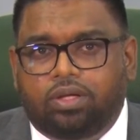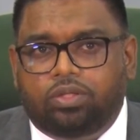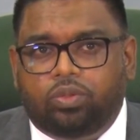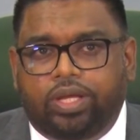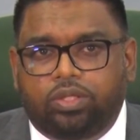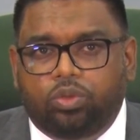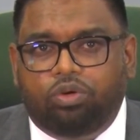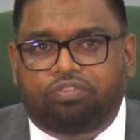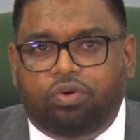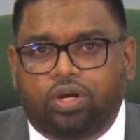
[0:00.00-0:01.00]
to a new
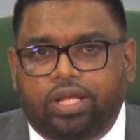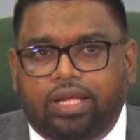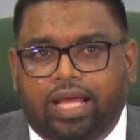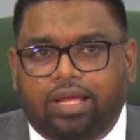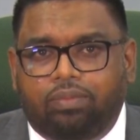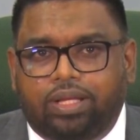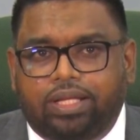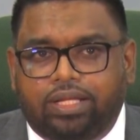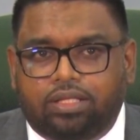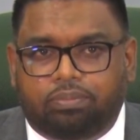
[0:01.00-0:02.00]
four-lane highway leading to